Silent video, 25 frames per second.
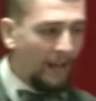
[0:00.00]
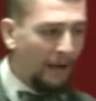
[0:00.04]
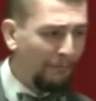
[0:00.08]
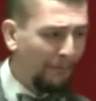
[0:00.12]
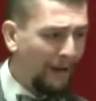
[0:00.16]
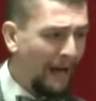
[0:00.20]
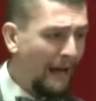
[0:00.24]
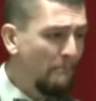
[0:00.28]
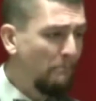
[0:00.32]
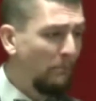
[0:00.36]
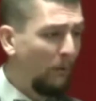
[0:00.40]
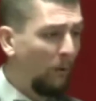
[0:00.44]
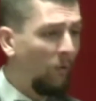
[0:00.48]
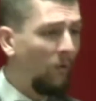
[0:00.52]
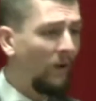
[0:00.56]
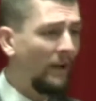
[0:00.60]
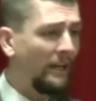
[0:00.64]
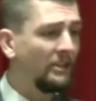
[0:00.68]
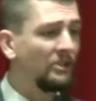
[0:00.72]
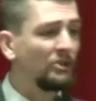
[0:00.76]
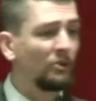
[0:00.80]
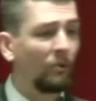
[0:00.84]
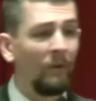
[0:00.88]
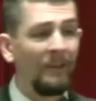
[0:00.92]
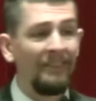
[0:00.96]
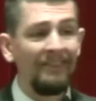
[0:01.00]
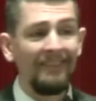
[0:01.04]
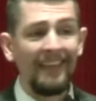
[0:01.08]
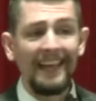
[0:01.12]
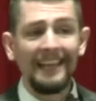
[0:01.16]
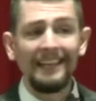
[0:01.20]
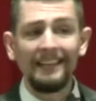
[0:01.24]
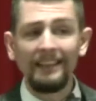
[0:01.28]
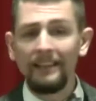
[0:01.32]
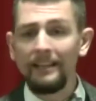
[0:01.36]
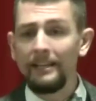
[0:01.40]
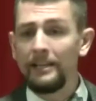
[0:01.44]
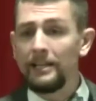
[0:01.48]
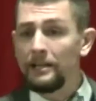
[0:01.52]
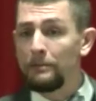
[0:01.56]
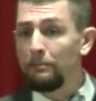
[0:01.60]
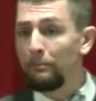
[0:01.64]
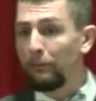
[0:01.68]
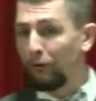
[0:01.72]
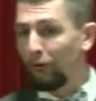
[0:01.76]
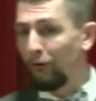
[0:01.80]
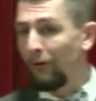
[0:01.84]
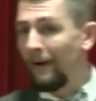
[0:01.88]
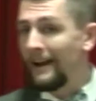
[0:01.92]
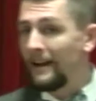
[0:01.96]
My boys, when they
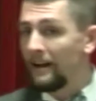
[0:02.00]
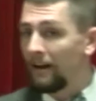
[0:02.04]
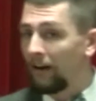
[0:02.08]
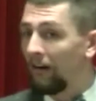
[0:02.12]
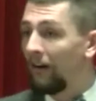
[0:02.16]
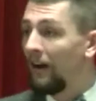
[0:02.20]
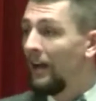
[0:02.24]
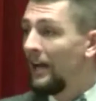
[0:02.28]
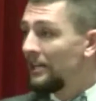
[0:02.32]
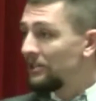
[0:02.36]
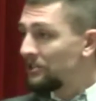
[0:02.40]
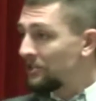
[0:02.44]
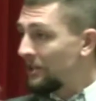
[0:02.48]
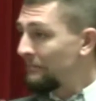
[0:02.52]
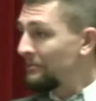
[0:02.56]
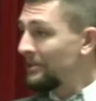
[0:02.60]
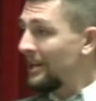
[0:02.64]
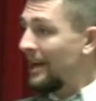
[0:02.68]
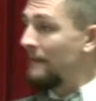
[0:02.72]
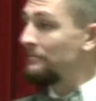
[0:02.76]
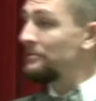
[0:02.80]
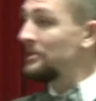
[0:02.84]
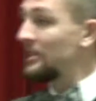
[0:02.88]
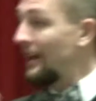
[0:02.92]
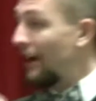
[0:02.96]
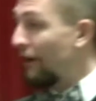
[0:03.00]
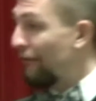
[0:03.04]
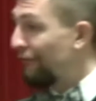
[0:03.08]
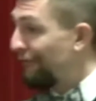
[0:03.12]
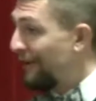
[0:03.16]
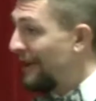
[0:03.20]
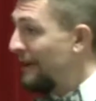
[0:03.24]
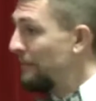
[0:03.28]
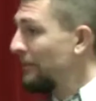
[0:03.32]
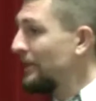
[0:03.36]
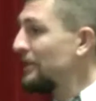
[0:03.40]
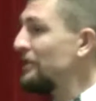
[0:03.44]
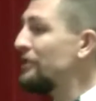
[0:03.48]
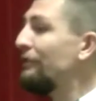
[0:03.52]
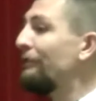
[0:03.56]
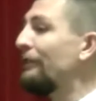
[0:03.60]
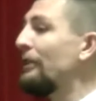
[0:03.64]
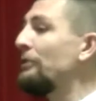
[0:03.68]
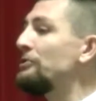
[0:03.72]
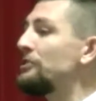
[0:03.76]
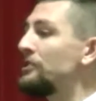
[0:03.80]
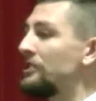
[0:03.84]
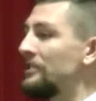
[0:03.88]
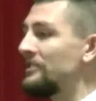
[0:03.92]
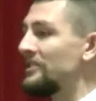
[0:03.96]
lead prayer, sometimes in our family
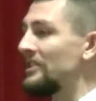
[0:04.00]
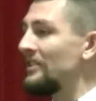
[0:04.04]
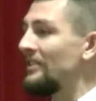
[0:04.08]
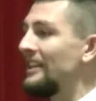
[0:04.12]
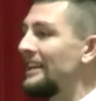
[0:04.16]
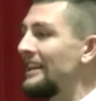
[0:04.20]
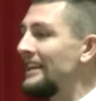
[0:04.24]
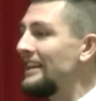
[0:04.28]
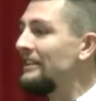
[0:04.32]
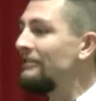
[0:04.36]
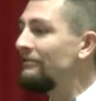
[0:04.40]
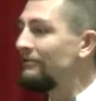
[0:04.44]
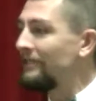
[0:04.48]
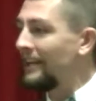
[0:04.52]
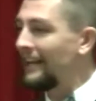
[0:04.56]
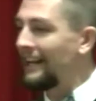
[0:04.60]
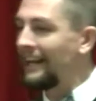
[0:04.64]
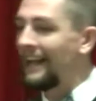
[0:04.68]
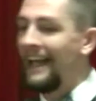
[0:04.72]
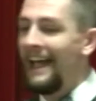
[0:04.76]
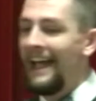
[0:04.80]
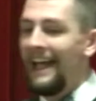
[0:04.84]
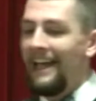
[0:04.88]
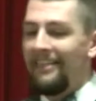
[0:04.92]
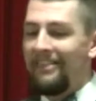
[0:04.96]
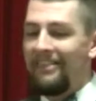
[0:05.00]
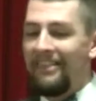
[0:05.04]
devotions in the evening,